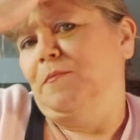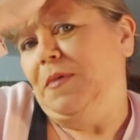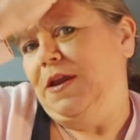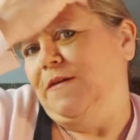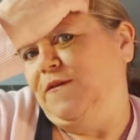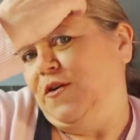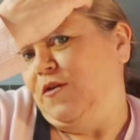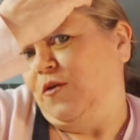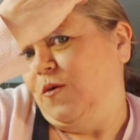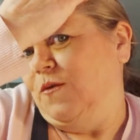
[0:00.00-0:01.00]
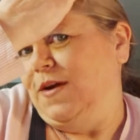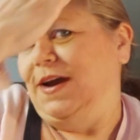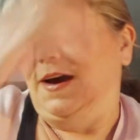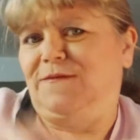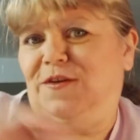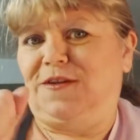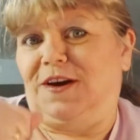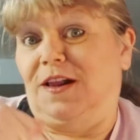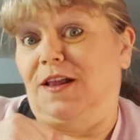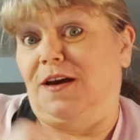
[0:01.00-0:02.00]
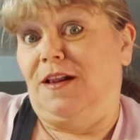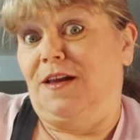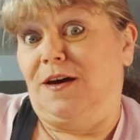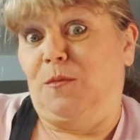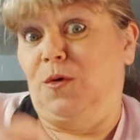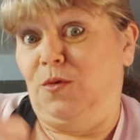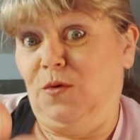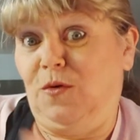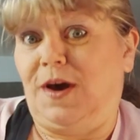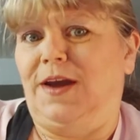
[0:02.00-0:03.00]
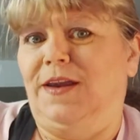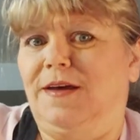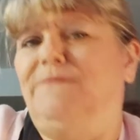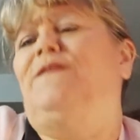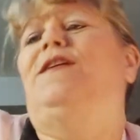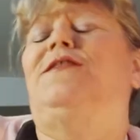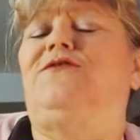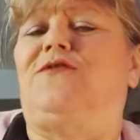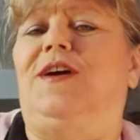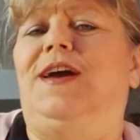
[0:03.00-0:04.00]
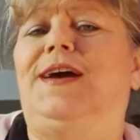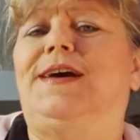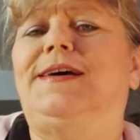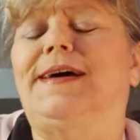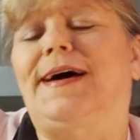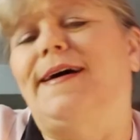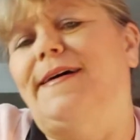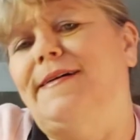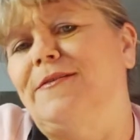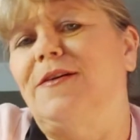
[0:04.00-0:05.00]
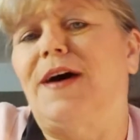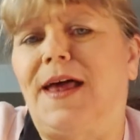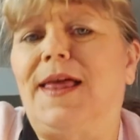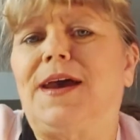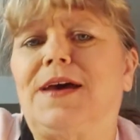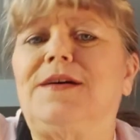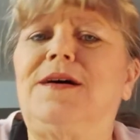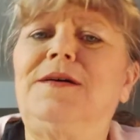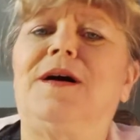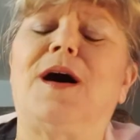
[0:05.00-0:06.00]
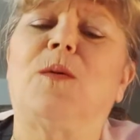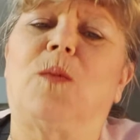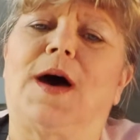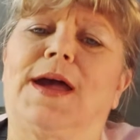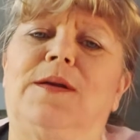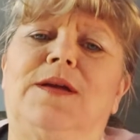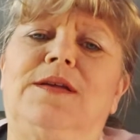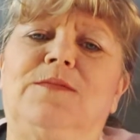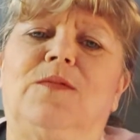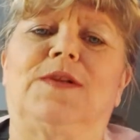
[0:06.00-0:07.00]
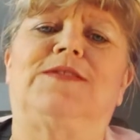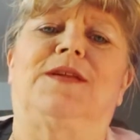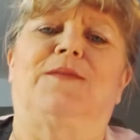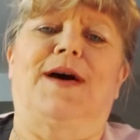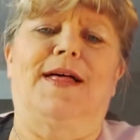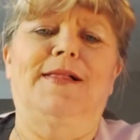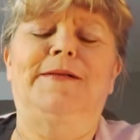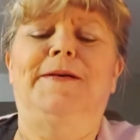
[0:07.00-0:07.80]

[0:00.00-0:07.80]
But if you're going after the glug glug woohoo kind of drink, I like a wine once in a while.